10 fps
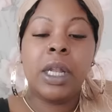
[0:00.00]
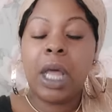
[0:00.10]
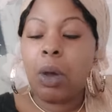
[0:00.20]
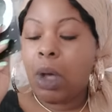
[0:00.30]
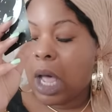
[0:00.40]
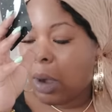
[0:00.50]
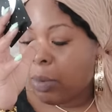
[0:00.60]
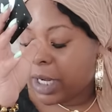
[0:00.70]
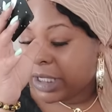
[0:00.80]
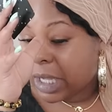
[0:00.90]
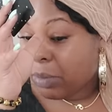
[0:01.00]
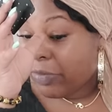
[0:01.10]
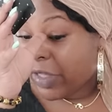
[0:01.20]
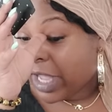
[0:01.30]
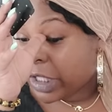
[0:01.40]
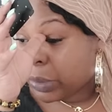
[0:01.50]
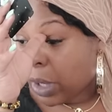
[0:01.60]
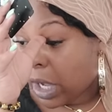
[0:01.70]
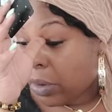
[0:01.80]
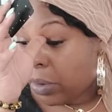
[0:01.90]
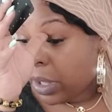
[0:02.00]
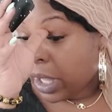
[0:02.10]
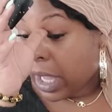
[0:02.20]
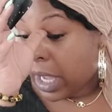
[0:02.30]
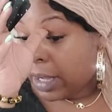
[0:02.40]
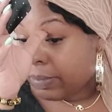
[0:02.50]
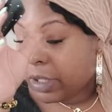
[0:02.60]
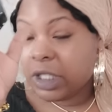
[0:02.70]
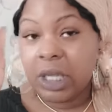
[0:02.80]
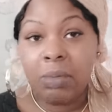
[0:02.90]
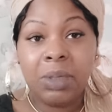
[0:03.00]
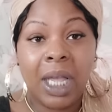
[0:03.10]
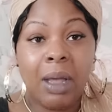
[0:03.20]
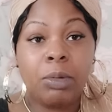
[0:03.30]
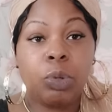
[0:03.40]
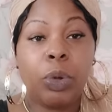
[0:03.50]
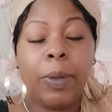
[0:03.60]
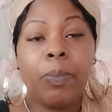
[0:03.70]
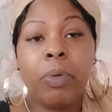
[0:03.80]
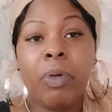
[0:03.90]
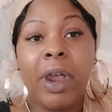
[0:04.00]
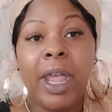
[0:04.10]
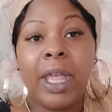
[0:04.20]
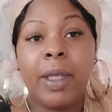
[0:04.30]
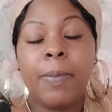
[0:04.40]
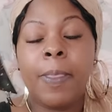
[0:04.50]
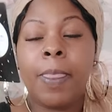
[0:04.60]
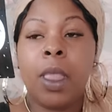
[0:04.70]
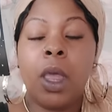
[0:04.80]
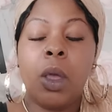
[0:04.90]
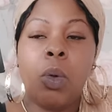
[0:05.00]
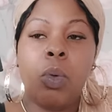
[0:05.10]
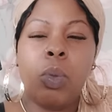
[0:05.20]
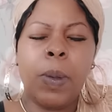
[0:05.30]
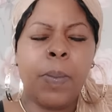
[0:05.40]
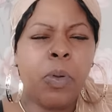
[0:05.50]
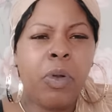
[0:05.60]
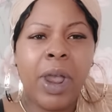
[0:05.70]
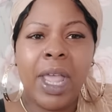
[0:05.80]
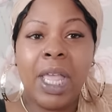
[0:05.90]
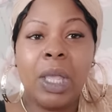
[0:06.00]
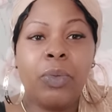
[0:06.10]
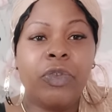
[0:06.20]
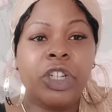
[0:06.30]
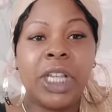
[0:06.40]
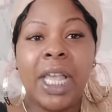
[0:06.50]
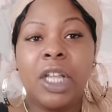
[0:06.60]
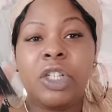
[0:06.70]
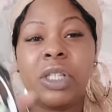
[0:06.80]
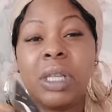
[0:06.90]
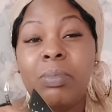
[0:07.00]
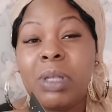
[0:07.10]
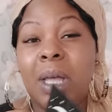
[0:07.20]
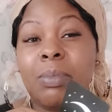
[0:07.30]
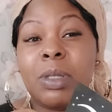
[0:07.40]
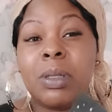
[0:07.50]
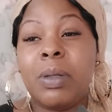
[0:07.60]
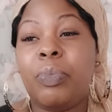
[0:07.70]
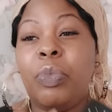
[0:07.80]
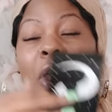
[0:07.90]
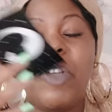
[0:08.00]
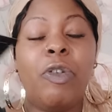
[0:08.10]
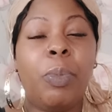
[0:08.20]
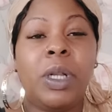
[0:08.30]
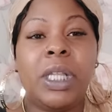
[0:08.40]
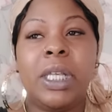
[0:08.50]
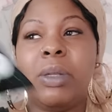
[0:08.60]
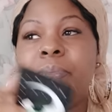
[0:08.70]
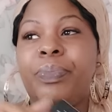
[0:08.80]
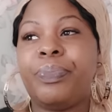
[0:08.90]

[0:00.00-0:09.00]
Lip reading: Now, I want to say with that as well, sometimes we pray for change, and sometimes not everybody,